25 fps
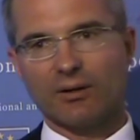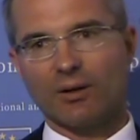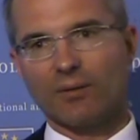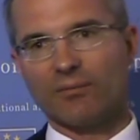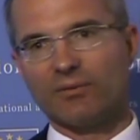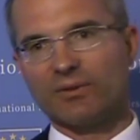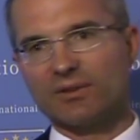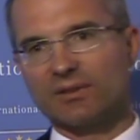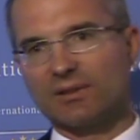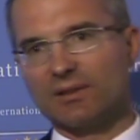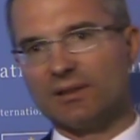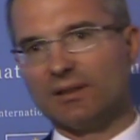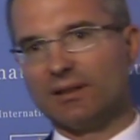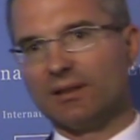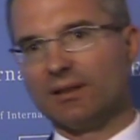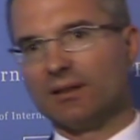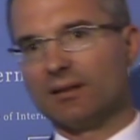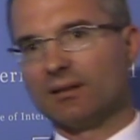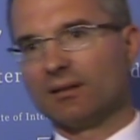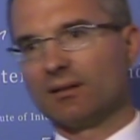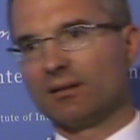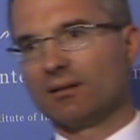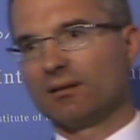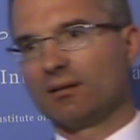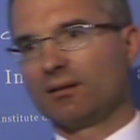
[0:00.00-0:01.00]

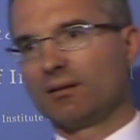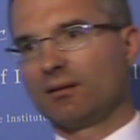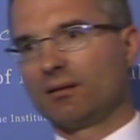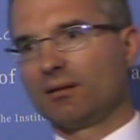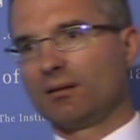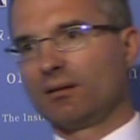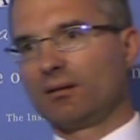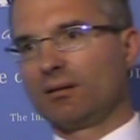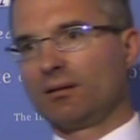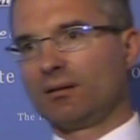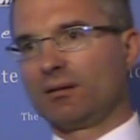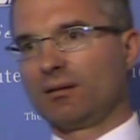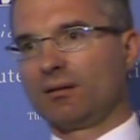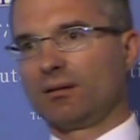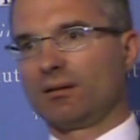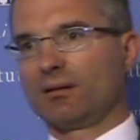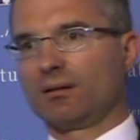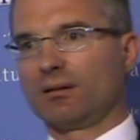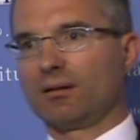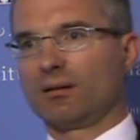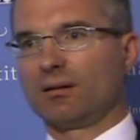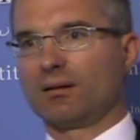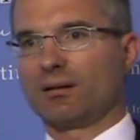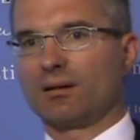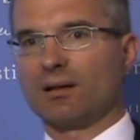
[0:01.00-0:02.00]
obviously
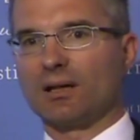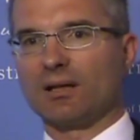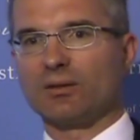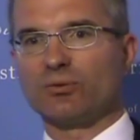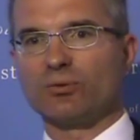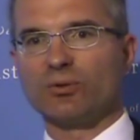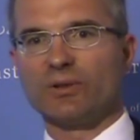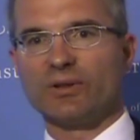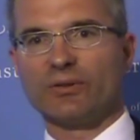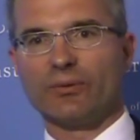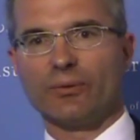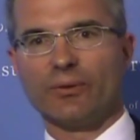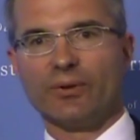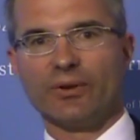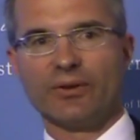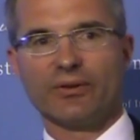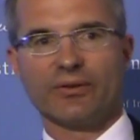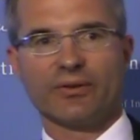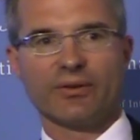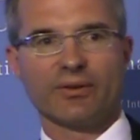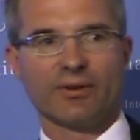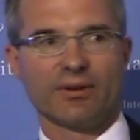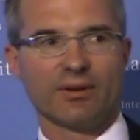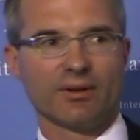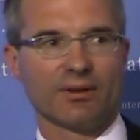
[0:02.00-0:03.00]
uh, countries
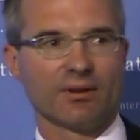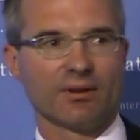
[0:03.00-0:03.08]
with